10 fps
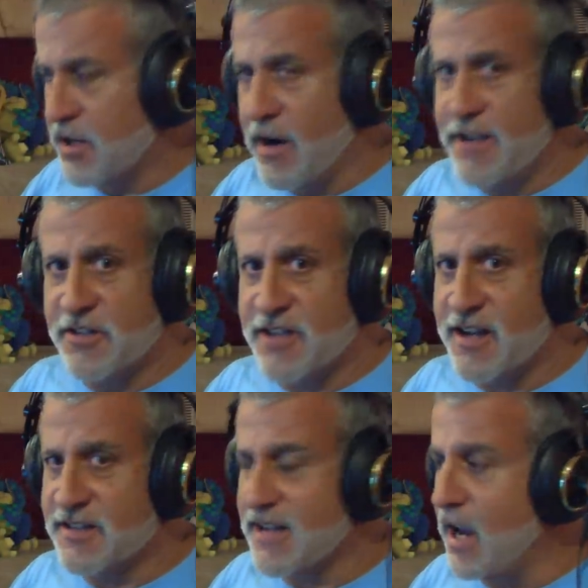Sorry, just
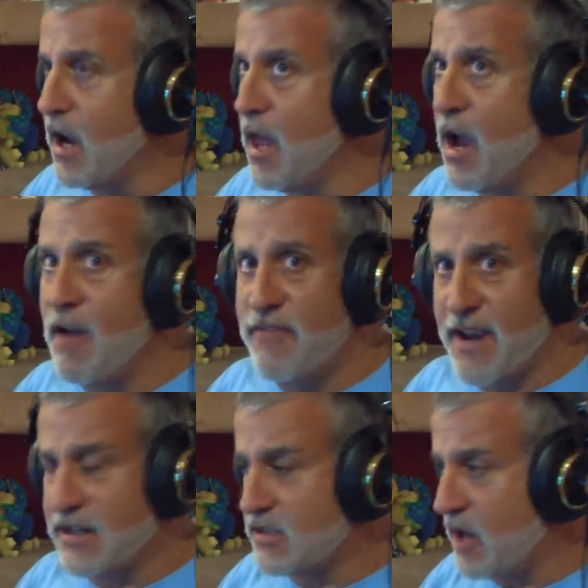got to say, I love
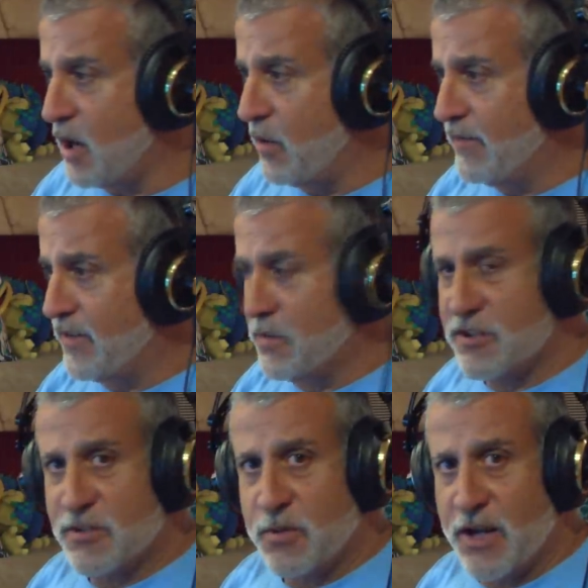that guitar riff they were
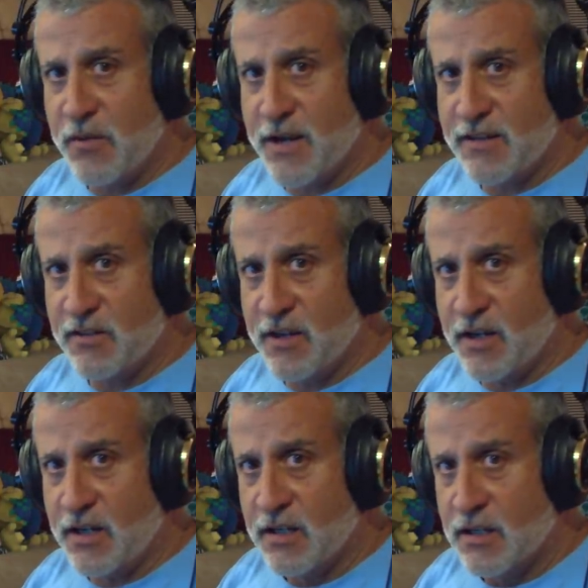just playing right through
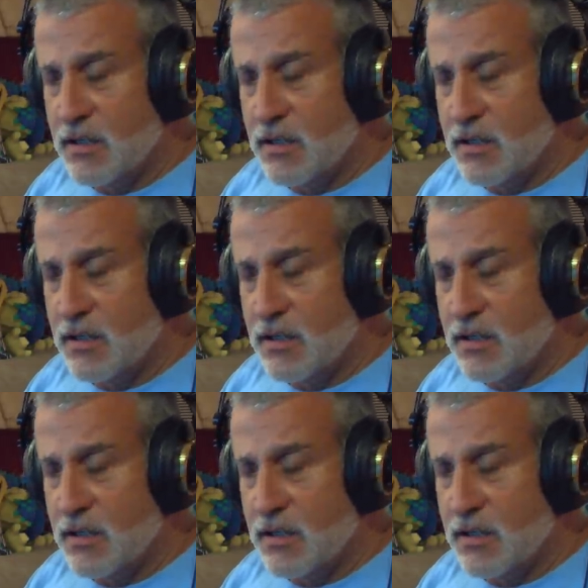there.